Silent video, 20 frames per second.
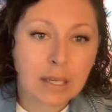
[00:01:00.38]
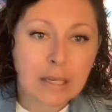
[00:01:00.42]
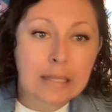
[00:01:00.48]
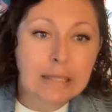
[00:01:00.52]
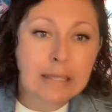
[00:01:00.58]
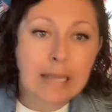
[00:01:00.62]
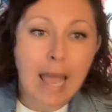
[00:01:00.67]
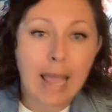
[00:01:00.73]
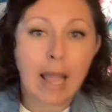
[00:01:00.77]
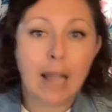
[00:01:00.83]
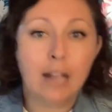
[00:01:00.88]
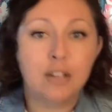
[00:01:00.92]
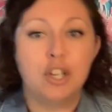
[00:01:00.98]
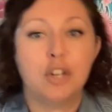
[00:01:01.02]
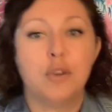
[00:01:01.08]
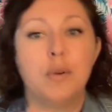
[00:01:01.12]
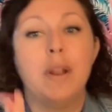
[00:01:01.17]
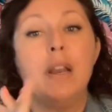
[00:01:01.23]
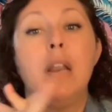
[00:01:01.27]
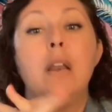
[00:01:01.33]
is AI
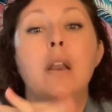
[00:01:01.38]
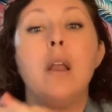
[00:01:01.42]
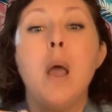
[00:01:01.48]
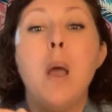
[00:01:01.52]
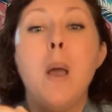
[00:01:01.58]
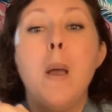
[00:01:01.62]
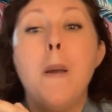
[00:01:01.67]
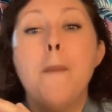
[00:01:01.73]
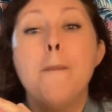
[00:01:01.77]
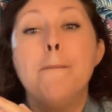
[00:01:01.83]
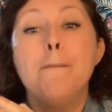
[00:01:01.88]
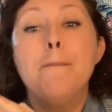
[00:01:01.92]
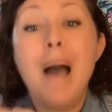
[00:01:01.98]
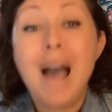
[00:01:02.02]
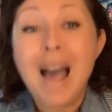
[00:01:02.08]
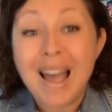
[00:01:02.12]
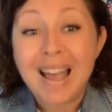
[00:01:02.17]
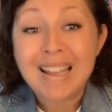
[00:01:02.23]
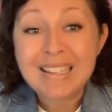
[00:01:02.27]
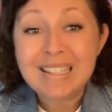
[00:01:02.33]
generated,
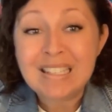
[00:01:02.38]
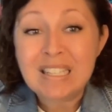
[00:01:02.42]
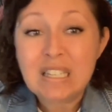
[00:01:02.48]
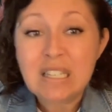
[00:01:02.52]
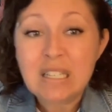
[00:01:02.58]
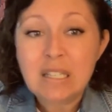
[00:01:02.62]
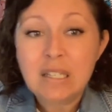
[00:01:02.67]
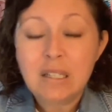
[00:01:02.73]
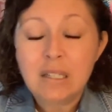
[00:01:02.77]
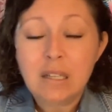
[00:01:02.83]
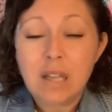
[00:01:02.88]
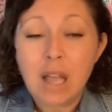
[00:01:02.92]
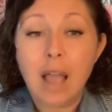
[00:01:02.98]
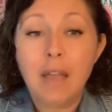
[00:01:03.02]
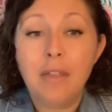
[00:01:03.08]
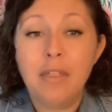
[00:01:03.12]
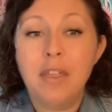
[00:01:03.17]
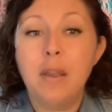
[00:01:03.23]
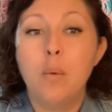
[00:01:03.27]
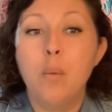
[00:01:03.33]
but
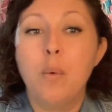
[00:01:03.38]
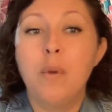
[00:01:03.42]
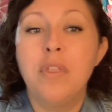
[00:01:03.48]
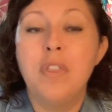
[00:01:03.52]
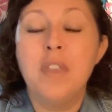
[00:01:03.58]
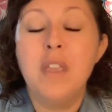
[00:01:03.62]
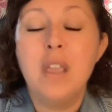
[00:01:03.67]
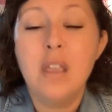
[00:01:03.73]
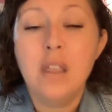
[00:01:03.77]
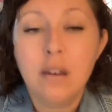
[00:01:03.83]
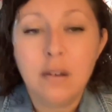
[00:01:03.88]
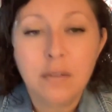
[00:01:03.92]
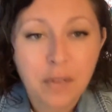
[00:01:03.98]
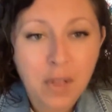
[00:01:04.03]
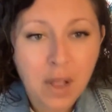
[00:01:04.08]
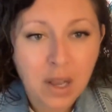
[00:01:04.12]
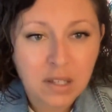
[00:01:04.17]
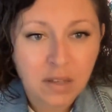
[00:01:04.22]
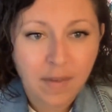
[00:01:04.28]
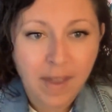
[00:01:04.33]
I think with the
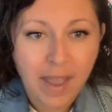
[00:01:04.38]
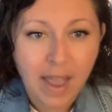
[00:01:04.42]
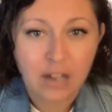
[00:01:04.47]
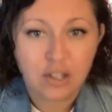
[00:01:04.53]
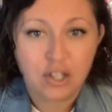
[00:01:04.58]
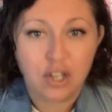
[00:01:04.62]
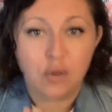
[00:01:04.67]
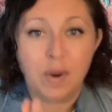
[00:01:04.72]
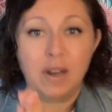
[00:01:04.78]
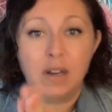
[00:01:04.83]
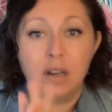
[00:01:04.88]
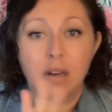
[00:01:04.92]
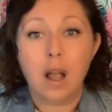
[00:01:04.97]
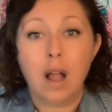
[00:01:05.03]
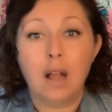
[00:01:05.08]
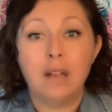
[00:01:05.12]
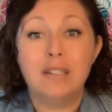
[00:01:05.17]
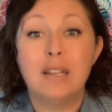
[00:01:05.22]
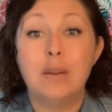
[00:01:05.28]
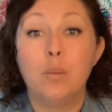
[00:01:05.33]
influx of AI generated
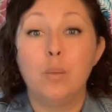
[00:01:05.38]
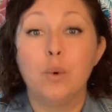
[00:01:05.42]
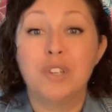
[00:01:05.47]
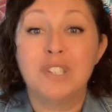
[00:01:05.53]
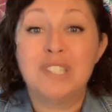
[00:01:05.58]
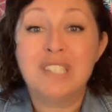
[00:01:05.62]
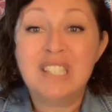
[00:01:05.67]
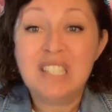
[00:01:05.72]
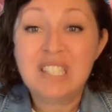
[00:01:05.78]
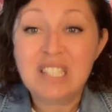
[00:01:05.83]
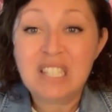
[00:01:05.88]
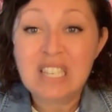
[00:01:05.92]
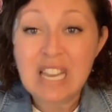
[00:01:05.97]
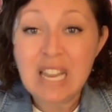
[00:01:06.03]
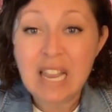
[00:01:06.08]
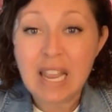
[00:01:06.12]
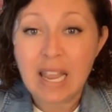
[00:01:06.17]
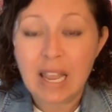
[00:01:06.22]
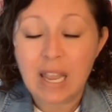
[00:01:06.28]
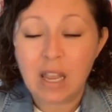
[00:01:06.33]
content we're
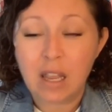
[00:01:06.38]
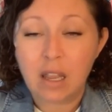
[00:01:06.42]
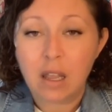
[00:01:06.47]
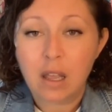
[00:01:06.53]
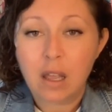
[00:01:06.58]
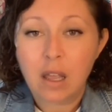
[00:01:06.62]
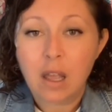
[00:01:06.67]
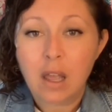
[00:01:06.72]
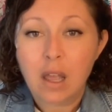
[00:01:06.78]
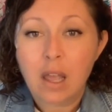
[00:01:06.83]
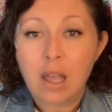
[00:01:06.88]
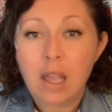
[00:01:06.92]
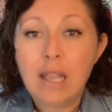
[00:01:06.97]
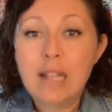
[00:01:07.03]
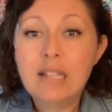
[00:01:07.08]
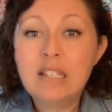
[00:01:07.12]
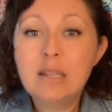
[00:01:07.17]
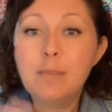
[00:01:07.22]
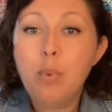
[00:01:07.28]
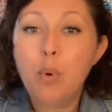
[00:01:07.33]
seeing,
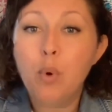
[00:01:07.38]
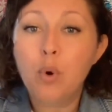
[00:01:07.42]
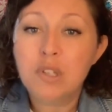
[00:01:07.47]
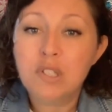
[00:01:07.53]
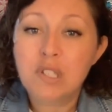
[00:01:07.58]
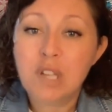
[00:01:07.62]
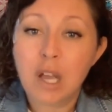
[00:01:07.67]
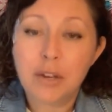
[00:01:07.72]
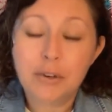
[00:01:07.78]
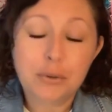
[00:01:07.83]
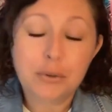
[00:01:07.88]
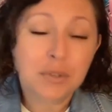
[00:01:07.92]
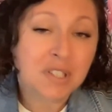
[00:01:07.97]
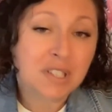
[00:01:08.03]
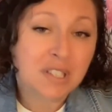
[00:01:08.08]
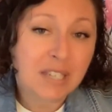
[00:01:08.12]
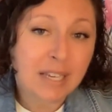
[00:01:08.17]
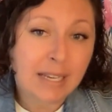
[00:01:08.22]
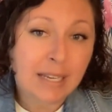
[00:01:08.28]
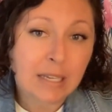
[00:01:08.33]
it's important to
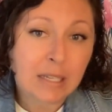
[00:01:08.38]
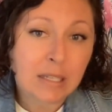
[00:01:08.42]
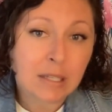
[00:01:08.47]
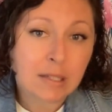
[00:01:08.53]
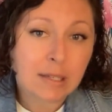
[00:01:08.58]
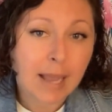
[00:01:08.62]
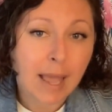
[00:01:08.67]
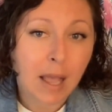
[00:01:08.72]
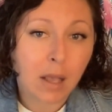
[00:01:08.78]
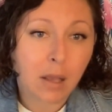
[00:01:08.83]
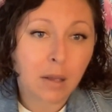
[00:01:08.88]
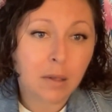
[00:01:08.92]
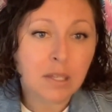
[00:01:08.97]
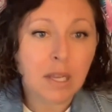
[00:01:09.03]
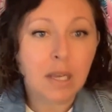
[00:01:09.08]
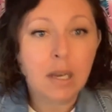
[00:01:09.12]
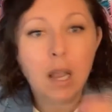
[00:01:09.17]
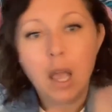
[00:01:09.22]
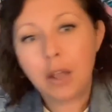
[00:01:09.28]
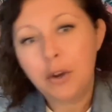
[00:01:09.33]
understand the tells
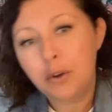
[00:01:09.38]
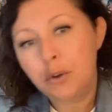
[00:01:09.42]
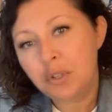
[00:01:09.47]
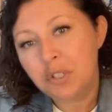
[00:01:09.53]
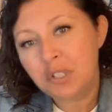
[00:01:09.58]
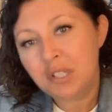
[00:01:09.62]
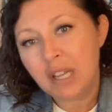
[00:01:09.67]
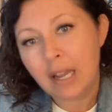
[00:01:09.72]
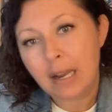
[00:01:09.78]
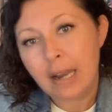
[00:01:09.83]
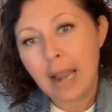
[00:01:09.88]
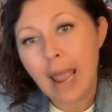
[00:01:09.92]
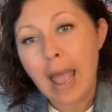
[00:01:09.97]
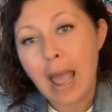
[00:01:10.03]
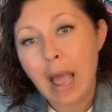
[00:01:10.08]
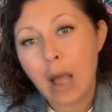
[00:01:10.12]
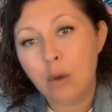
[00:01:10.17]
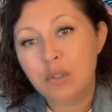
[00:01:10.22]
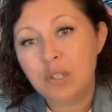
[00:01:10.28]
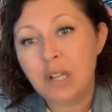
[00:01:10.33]
and understand
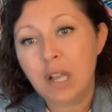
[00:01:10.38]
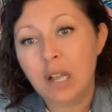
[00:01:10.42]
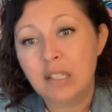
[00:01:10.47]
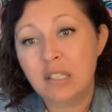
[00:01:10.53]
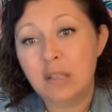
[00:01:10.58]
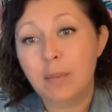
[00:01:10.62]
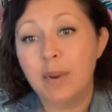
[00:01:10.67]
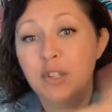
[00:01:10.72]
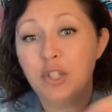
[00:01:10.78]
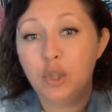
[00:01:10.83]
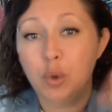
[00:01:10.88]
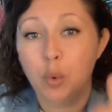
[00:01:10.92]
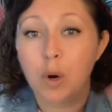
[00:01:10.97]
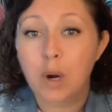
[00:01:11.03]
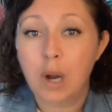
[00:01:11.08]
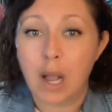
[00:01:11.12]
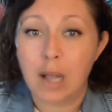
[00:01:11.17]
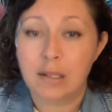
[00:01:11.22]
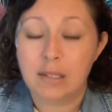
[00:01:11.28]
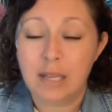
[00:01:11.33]
how to customize your
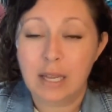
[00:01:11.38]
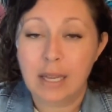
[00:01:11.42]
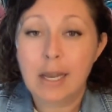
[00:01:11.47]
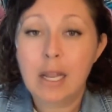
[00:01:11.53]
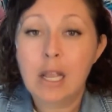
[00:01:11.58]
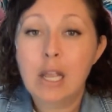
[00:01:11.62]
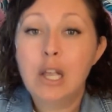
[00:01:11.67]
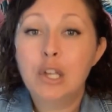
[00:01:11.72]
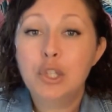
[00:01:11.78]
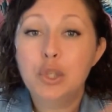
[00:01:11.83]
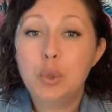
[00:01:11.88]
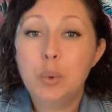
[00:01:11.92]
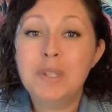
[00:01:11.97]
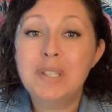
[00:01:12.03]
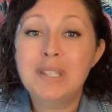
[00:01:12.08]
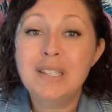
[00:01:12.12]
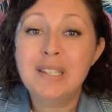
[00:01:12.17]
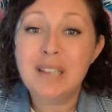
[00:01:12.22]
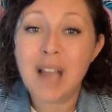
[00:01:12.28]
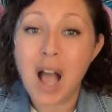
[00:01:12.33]
content. So
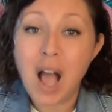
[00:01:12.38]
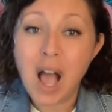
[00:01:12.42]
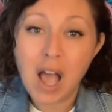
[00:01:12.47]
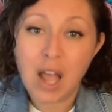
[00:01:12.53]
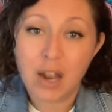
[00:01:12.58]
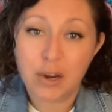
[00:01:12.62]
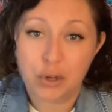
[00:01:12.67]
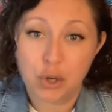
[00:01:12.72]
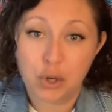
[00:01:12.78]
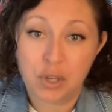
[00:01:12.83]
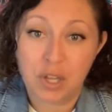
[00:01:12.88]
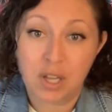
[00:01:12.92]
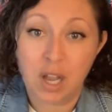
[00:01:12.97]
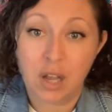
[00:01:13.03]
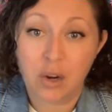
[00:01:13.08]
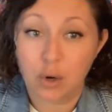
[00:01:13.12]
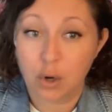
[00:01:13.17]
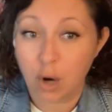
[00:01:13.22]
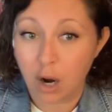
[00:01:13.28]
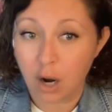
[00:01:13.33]
it's not cookie
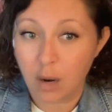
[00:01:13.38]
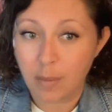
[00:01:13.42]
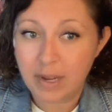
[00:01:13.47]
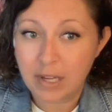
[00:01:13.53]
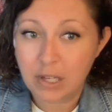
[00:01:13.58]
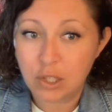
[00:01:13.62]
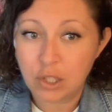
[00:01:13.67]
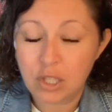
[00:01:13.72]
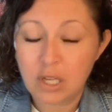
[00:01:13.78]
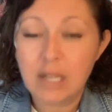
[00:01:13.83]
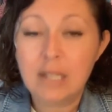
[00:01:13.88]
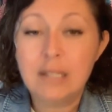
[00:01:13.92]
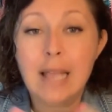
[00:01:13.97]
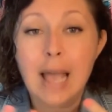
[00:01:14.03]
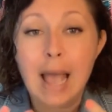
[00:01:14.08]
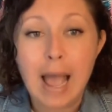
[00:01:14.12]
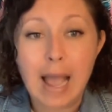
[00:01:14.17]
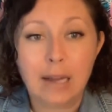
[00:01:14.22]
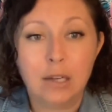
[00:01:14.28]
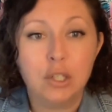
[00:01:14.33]
cutter garbage. It's
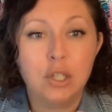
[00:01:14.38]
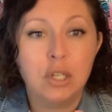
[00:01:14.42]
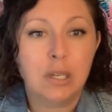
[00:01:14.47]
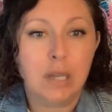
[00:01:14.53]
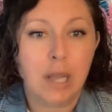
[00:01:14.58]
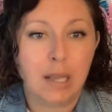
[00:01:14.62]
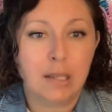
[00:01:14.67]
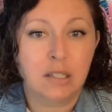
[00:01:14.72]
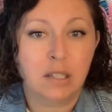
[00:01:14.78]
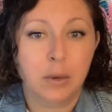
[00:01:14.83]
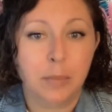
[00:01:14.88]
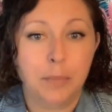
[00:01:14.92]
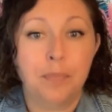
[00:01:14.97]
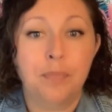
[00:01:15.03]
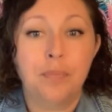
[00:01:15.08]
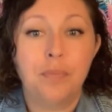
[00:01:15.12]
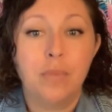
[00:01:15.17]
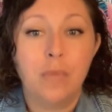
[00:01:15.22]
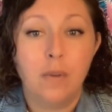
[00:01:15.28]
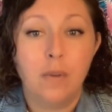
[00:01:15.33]
actually custom
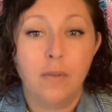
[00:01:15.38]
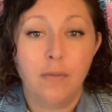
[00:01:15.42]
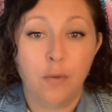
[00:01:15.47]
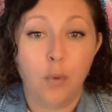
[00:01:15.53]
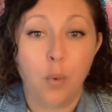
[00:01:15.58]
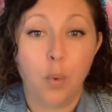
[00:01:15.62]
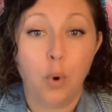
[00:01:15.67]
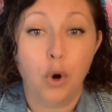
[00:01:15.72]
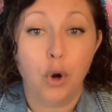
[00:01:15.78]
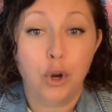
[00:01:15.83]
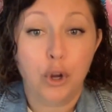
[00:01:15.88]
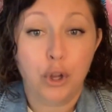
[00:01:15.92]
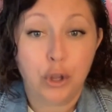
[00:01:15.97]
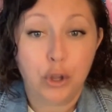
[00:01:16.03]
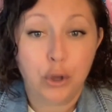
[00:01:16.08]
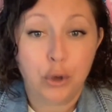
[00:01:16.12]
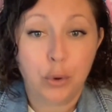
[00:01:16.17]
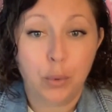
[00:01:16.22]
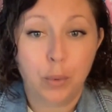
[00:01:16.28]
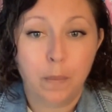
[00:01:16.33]
for
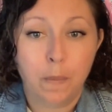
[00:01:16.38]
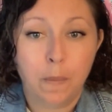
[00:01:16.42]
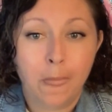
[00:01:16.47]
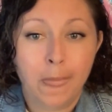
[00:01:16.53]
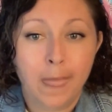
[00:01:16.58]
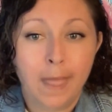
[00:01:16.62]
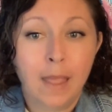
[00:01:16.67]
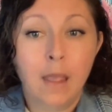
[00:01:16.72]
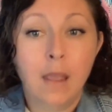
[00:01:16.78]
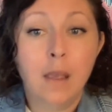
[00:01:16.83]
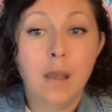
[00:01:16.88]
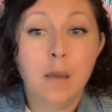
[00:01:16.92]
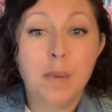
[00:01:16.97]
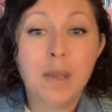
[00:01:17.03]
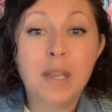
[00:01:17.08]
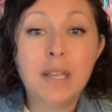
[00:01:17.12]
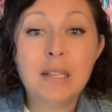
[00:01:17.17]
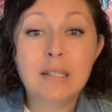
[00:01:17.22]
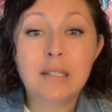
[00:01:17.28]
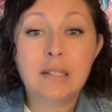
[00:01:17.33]
you,
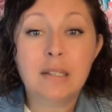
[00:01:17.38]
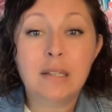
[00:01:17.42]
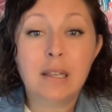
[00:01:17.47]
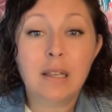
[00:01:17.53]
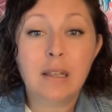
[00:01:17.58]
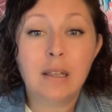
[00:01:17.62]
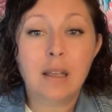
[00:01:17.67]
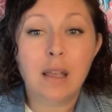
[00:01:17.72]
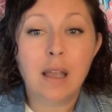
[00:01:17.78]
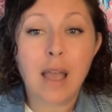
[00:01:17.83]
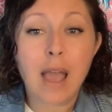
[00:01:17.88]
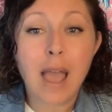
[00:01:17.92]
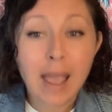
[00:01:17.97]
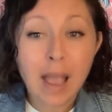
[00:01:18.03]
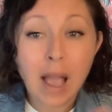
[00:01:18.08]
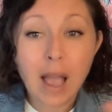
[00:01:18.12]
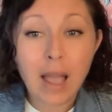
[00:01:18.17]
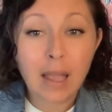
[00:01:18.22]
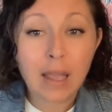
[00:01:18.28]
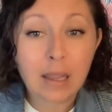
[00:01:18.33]
because
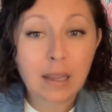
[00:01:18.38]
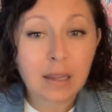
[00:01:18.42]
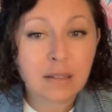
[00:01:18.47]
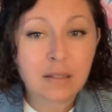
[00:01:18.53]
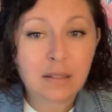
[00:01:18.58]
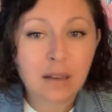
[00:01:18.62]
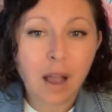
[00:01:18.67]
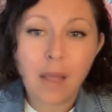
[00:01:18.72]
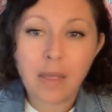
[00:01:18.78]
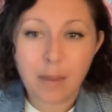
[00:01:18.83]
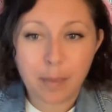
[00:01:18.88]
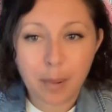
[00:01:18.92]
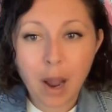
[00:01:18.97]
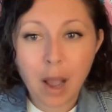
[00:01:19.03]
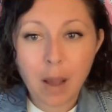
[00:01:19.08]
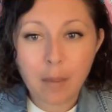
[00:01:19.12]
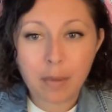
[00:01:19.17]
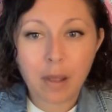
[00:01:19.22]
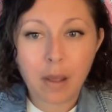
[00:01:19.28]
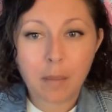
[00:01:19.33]
AI is not the
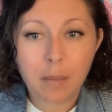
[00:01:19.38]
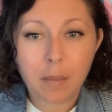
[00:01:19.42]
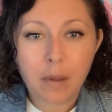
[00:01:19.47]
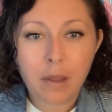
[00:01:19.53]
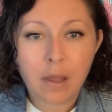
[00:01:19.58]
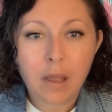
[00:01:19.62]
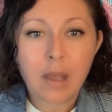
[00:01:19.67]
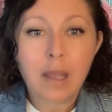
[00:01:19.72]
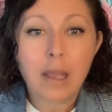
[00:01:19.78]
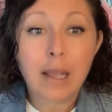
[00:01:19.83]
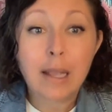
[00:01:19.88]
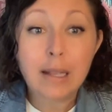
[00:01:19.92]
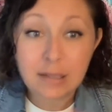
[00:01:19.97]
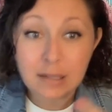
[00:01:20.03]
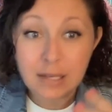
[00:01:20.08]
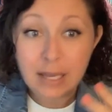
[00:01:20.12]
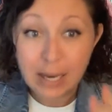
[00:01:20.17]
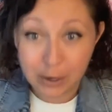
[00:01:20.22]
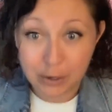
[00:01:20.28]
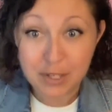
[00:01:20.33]
problem.
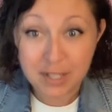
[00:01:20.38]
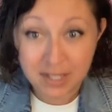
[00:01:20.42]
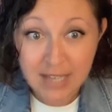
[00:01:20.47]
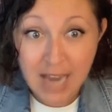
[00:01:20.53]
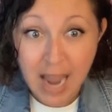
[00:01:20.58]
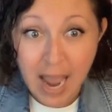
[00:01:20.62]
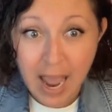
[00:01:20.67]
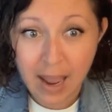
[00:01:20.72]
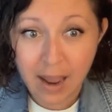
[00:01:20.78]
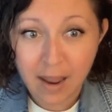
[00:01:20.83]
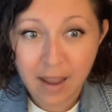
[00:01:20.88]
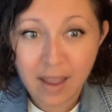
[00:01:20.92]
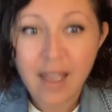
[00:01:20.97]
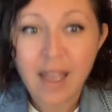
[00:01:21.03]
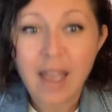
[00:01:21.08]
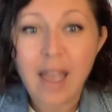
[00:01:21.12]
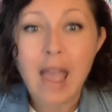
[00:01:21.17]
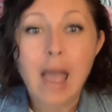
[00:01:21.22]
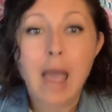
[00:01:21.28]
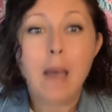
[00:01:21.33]
It's here to stay,
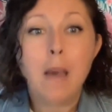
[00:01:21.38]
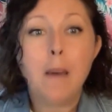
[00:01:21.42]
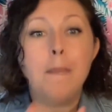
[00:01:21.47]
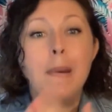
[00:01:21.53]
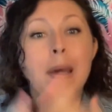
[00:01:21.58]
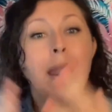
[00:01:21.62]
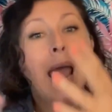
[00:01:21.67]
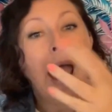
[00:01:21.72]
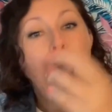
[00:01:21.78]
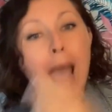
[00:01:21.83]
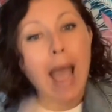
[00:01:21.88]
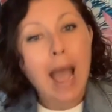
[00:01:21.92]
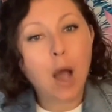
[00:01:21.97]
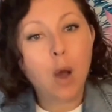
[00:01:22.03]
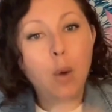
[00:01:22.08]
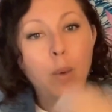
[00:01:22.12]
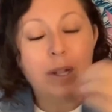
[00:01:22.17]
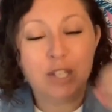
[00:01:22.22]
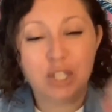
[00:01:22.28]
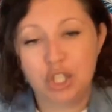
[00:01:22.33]
but
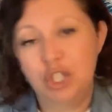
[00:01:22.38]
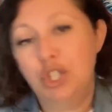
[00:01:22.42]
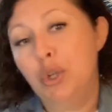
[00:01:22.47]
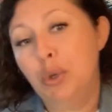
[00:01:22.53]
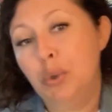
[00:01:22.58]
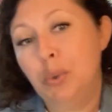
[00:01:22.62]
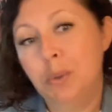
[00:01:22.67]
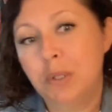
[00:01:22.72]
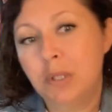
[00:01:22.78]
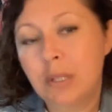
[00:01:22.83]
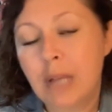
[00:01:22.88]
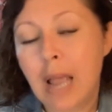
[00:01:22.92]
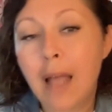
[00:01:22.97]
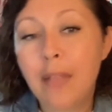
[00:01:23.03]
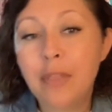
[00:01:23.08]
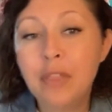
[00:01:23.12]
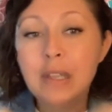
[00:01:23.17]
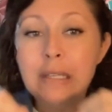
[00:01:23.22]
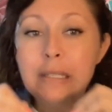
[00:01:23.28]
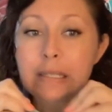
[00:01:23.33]
how it's used
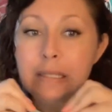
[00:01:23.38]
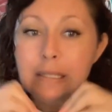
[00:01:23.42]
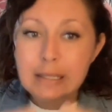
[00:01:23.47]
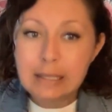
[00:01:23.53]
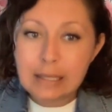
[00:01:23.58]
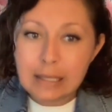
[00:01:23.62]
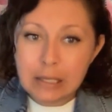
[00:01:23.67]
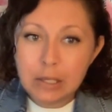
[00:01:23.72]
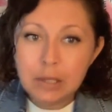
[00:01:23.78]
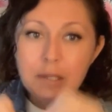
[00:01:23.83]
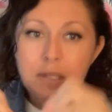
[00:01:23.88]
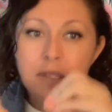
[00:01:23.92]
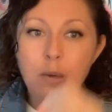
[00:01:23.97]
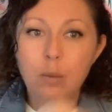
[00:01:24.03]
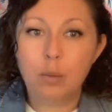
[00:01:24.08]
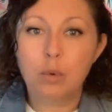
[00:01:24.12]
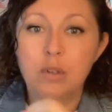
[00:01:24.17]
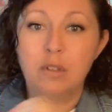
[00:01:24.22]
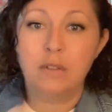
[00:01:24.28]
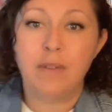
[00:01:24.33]
and the skills
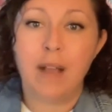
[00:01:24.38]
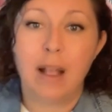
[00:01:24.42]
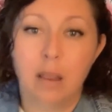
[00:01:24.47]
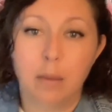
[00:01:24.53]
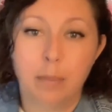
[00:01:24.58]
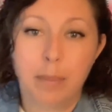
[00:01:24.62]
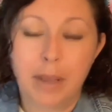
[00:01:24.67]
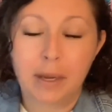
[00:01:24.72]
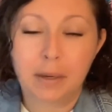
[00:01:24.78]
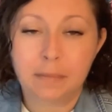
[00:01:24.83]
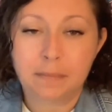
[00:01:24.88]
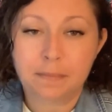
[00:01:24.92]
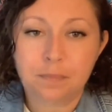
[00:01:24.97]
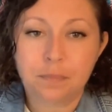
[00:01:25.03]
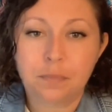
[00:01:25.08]
that we're developing